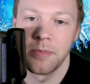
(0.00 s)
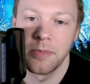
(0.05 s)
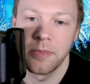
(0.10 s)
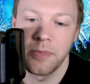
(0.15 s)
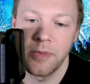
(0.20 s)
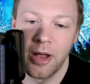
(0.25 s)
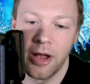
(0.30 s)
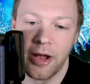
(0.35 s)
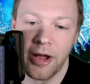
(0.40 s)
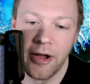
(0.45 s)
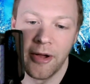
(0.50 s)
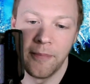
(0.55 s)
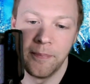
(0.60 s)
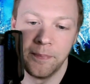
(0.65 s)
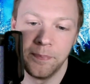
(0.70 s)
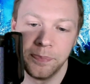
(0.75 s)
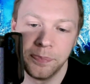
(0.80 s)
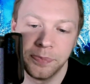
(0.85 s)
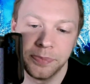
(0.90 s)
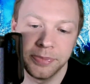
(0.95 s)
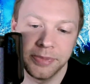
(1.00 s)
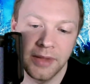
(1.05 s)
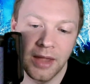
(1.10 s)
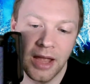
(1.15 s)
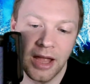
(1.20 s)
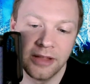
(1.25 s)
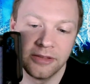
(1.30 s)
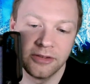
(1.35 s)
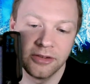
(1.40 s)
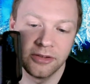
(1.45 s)
And
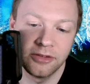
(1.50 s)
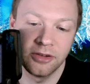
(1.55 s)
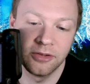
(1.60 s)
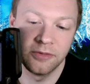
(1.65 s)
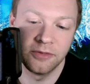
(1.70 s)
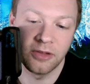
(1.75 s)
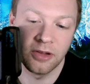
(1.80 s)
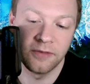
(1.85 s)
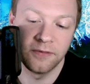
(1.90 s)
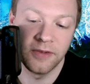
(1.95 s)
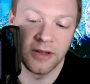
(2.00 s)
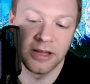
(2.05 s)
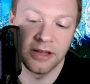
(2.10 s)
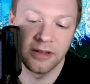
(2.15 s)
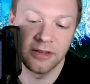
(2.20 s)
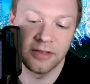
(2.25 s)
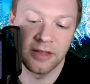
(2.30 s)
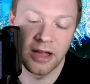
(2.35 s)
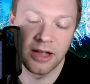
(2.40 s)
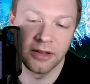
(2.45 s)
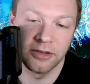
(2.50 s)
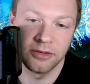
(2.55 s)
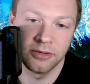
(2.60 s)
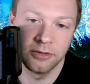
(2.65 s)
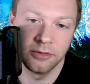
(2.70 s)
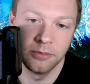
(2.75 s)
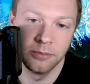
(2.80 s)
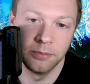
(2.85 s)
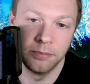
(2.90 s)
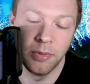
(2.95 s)
to think that
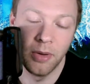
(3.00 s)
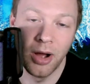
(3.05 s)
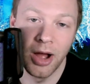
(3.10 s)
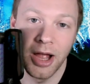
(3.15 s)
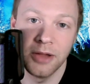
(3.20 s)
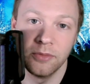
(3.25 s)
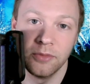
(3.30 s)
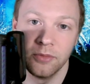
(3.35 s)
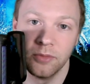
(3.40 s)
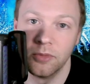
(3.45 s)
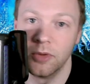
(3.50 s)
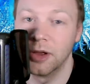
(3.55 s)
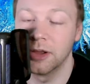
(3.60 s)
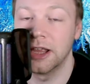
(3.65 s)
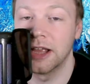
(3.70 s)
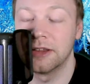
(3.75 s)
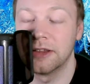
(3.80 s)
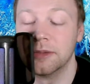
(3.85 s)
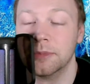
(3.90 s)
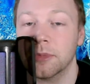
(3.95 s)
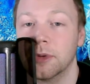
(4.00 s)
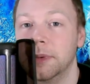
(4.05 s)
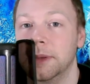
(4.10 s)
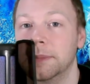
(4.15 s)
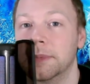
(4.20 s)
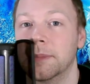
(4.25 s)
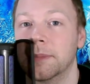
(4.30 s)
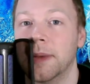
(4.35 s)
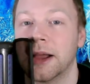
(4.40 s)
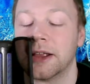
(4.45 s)
by getting more
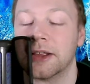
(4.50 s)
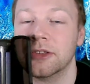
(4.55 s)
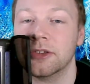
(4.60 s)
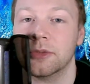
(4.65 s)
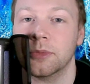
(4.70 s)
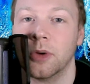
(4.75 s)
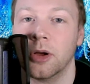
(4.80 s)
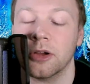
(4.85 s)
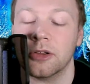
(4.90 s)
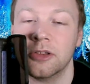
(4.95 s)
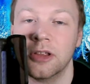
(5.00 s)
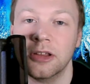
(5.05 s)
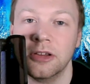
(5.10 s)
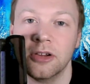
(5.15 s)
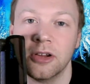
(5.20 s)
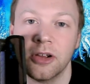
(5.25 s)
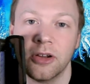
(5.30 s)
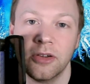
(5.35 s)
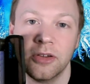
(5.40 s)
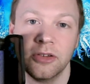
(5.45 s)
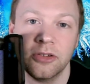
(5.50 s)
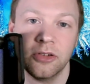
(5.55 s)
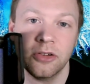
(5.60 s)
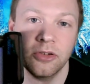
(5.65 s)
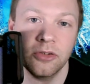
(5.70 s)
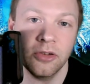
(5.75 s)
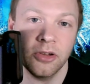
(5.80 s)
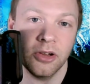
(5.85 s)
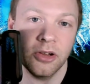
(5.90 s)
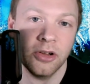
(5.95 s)
people back into work, that you're going
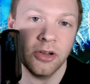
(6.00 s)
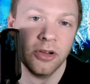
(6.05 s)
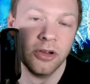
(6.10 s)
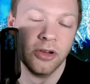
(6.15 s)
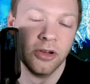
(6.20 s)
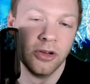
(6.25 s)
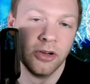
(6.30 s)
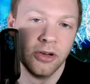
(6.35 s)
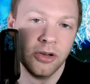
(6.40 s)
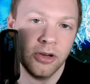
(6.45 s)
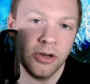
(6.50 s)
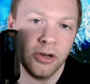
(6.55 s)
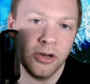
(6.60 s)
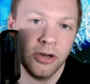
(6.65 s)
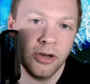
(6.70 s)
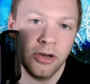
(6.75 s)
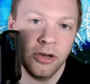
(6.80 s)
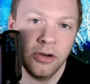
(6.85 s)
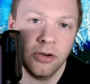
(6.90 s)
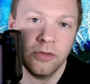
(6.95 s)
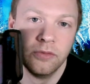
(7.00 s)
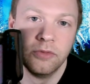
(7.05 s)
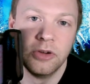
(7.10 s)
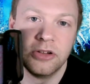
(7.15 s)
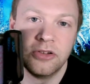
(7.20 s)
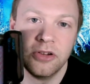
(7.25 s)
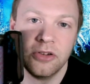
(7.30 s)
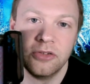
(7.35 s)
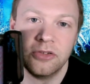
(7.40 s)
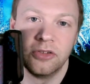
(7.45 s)
to
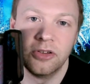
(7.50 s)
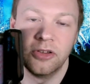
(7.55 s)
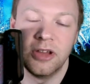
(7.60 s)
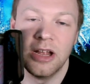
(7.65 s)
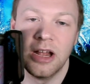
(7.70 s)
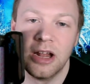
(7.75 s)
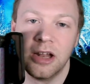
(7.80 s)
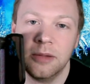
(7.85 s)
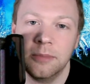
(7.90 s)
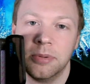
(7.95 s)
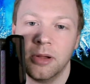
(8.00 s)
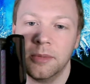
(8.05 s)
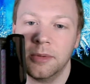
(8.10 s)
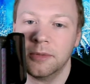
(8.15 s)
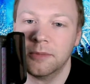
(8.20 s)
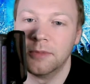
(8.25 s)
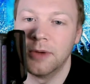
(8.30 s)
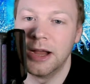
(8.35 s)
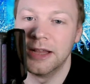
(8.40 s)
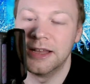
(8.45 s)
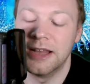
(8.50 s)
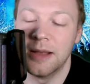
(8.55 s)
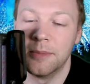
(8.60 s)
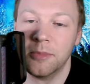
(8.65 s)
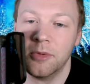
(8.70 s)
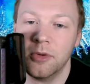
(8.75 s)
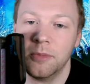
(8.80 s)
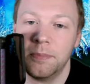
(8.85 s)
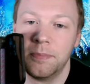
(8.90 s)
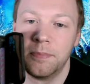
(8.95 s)
reduce the unemployment rate, get
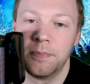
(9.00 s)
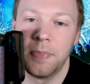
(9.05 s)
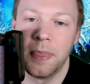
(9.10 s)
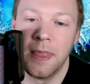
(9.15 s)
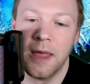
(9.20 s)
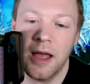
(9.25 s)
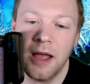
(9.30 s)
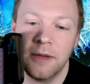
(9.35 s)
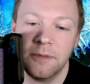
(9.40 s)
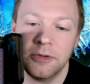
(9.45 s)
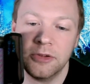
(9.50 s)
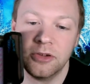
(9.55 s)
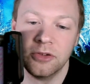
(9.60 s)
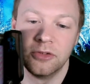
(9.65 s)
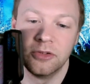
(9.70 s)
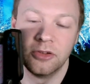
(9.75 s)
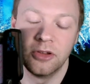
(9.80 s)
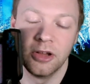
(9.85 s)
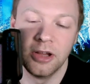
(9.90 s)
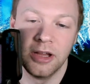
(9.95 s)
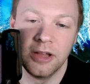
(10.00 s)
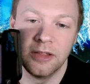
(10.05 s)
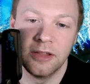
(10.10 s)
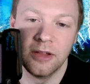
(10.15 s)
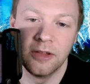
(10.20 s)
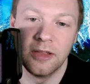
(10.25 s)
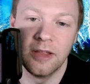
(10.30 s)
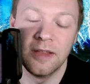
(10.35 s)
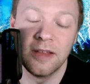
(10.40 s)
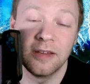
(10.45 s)
more, reduce the
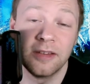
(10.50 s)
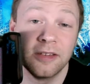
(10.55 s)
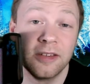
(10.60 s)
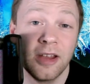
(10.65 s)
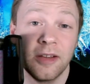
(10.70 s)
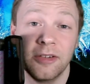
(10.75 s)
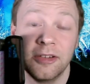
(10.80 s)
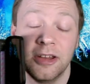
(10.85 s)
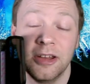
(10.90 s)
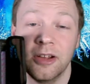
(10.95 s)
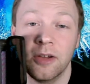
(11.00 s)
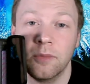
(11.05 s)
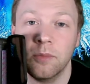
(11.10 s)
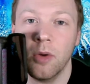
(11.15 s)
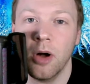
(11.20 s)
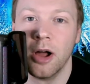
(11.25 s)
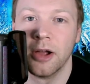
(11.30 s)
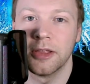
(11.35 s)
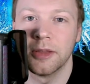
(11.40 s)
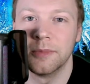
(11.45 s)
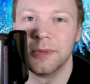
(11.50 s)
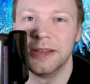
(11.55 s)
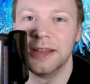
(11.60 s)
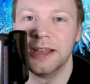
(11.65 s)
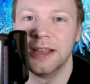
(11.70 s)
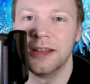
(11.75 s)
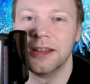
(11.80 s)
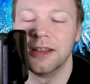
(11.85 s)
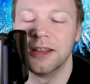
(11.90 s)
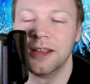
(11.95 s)
necessity of work that we
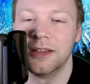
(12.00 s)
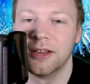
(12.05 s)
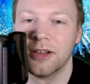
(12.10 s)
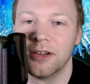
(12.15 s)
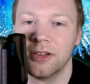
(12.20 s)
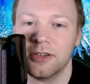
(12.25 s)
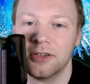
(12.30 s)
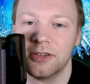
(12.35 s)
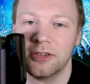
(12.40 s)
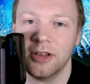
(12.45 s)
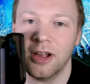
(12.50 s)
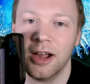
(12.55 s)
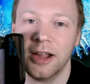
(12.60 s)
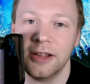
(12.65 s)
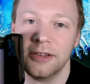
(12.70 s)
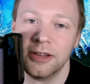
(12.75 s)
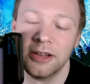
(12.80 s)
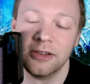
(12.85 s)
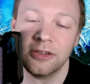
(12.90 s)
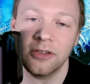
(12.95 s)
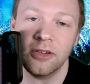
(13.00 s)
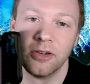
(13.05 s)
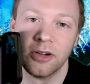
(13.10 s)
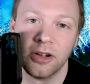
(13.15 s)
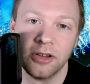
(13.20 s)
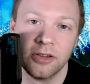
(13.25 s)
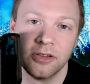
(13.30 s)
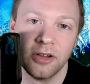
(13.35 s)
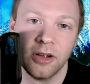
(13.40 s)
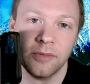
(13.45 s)
need in our society is not
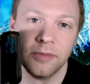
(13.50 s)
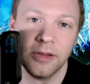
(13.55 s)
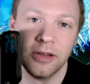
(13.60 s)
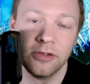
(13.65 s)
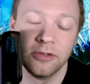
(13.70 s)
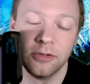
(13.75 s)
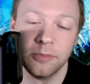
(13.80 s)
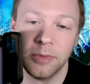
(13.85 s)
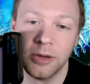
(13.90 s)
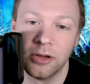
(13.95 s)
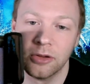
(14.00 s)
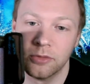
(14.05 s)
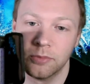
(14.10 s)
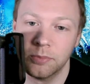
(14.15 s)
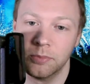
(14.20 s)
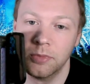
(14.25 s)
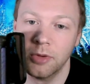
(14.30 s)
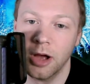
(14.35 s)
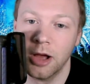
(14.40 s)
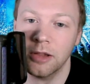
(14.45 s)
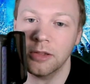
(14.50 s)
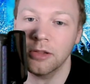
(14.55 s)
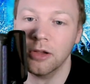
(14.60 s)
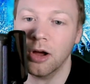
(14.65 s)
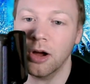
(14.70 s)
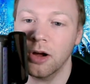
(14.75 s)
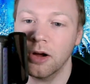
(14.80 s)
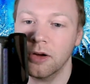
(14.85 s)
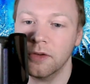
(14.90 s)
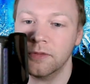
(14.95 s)
going to solve the issue, because a
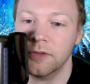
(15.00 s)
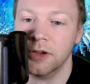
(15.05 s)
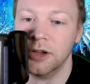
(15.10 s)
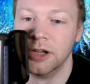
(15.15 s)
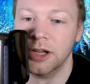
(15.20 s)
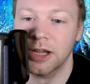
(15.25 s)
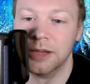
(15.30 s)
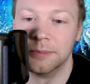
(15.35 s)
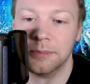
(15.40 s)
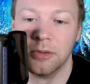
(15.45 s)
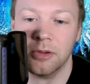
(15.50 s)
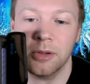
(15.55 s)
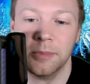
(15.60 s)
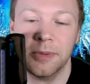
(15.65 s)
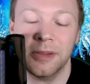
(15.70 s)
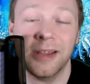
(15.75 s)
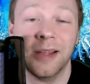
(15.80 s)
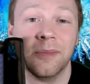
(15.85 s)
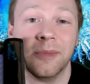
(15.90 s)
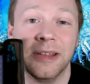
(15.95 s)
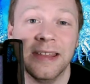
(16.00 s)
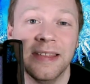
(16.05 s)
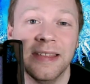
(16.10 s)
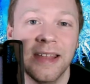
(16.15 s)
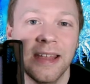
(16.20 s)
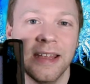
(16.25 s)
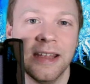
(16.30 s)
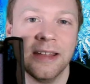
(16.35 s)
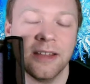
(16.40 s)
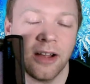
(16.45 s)
lot of employment that we
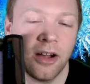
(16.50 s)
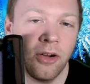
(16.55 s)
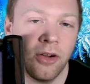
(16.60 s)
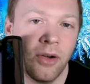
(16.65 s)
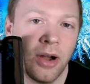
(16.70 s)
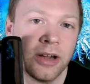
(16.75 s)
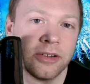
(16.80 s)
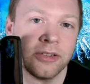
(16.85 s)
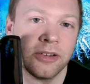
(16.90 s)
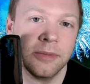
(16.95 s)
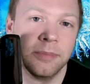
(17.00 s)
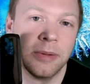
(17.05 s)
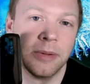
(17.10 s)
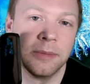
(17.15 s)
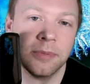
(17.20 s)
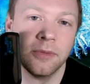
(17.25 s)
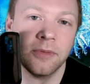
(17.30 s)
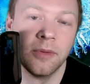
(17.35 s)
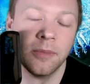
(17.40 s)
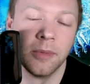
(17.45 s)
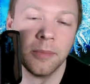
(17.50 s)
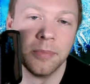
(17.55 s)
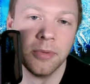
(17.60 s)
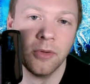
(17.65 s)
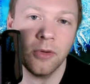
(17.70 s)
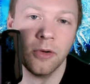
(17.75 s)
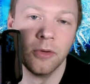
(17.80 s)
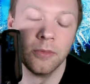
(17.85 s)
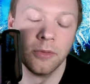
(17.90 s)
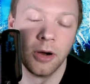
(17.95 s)
need are actually people from
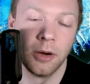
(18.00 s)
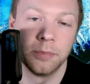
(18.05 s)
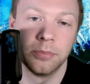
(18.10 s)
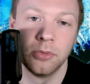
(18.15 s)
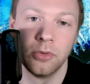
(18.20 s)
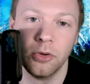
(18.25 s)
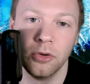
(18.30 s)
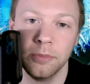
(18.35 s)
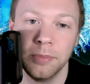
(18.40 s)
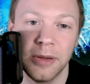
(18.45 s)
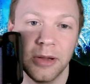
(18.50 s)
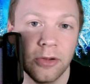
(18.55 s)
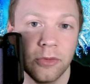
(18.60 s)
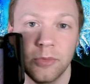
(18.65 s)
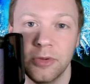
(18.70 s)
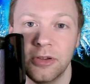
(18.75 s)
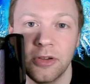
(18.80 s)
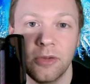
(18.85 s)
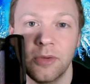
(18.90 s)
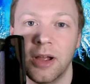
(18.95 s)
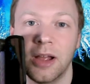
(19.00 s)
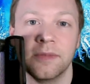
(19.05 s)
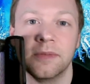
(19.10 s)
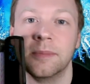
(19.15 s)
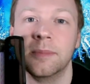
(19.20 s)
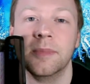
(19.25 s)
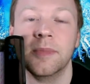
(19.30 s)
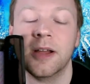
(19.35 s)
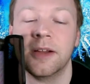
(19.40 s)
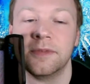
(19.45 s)
abroad because we don't have
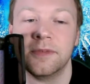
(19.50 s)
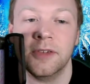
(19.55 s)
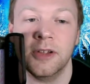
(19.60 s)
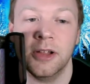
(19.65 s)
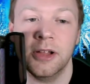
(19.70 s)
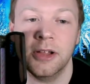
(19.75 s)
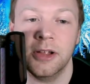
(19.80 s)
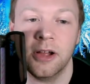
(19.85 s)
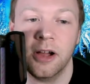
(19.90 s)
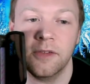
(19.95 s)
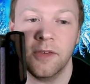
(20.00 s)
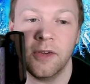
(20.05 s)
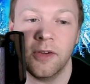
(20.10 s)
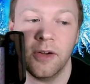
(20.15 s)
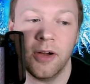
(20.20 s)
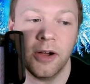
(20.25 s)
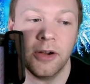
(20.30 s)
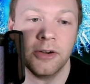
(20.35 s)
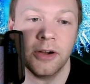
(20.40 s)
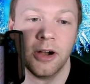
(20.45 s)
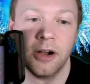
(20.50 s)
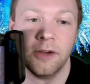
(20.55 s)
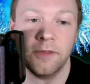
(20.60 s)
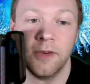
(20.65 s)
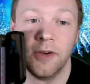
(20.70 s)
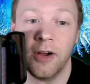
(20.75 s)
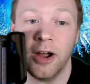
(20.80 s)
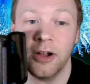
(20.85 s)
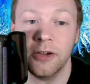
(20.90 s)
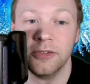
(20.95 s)
enough of our
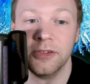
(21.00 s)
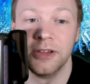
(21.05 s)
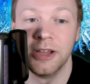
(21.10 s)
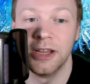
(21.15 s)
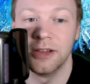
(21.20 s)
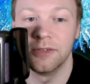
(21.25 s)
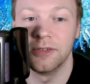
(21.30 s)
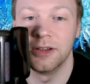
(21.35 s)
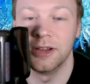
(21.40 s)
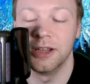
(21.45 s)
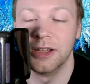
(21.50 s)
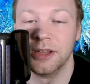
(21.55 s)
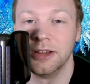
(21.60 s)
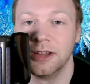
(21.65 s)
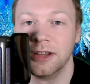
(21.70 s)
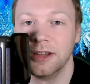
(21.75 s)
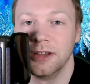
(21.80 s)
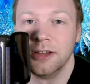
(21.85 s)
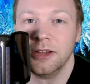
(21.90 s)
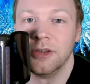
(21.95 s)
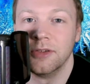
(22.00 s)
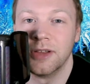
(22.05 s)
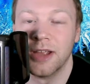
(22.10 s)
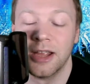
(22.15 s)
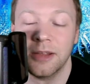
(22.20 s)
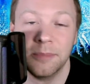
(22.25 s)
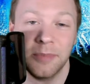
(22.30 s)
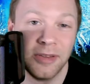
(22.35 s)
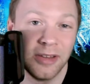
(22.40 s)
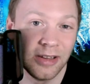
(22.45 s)
own here in the
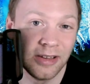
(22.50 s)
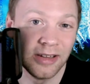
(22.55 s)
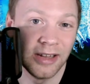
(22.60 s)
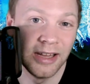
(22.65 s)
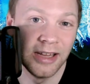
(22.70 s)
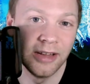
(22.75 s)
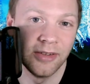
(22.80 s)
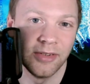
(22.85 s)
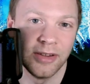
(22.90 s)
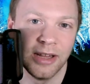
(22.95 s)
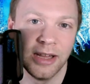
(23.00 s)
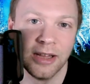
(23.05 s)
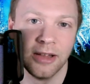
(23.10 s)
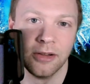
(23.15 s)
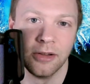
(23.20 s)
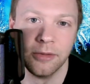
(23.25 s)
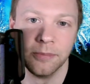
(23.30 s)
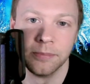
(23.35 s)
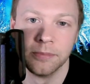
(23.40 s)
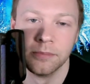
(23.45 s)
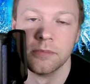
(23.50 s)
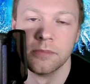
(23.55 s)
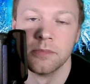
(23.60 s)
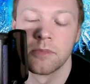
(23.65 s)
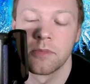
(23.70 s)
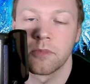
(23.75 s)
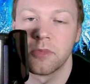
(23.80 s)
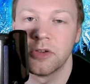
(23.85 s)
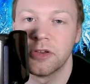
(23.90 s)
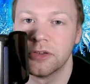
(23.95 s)
UK, particularly here in England.
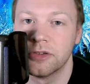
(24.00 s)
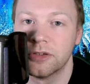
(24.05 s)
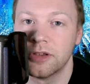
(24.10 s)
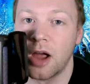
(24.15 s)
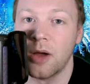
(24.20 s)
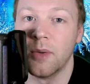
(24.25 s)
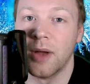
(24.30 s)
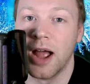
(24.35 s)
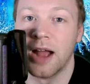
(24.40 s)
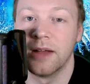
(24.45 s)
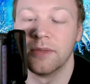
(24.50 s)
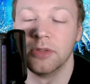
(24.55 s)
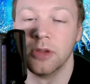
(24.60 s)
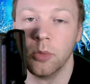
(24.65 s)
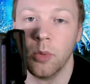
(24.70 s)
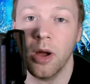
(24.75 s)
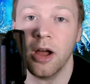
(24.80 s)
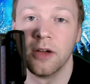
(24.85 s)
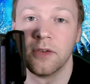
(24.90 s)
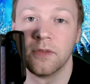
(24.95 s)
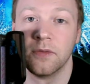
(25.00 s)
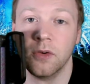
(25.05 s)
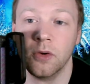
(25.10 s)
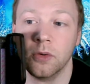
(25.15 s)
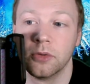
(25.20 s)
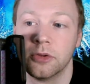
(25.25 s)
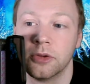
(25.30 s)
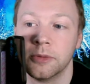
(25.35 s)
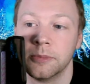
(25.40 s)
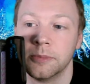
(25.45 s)
We just don't have the
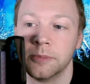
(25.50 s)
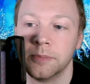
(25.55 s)
workforce.